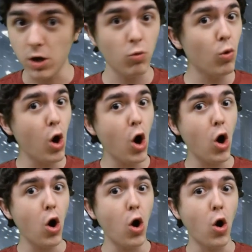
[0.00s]
Like,
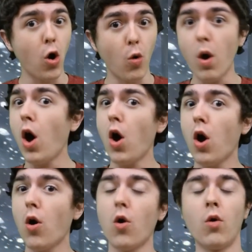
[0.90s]
whoa,
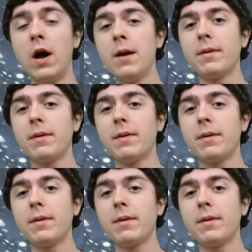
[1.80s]
whoa!